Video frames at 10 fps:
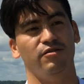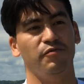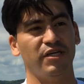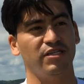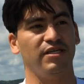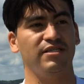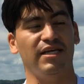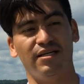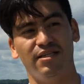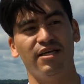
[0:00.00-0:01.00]
to be
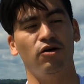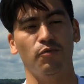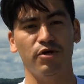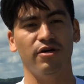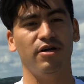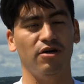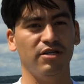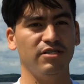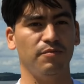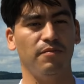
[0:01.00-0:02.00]
exactly community
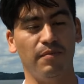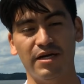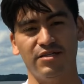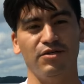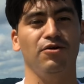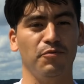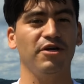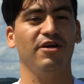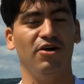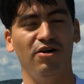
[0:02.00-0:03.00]
college, Madison
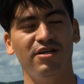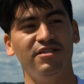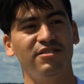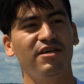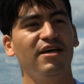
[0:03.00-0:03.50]
Community College.